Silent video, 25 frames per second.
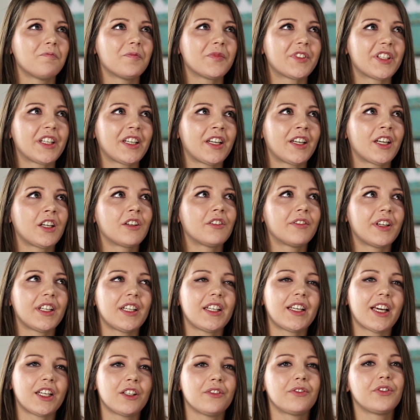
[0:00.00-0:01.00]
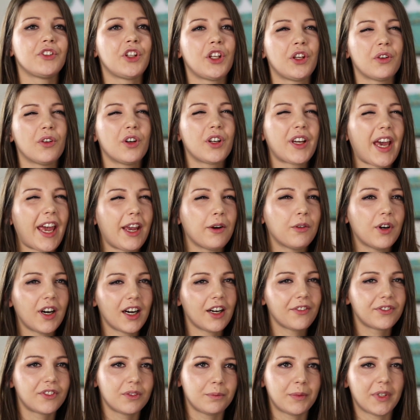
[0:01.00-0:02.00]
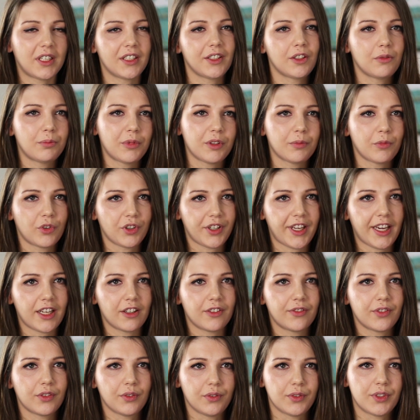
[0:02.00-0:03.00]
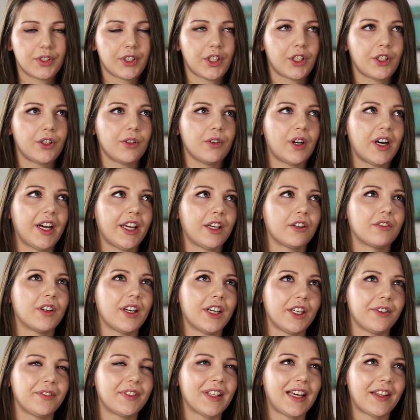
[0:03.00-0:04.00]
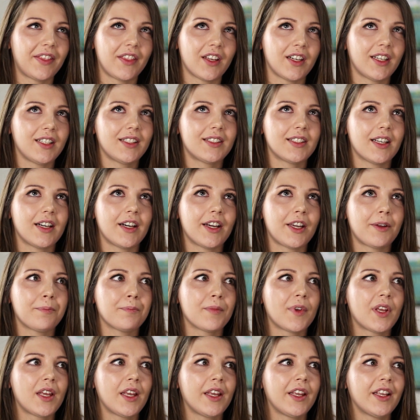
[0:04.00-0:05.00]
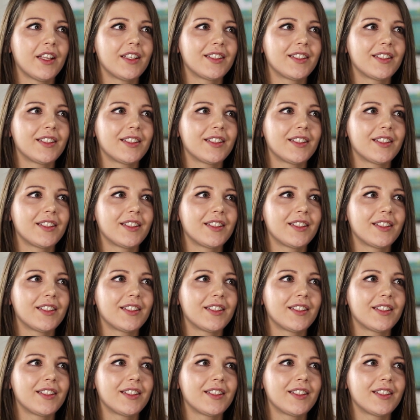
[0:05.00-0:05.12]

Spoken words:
So then I already kind of knew, okay, well, I have to be a little bit more careful. So I arrived at night time.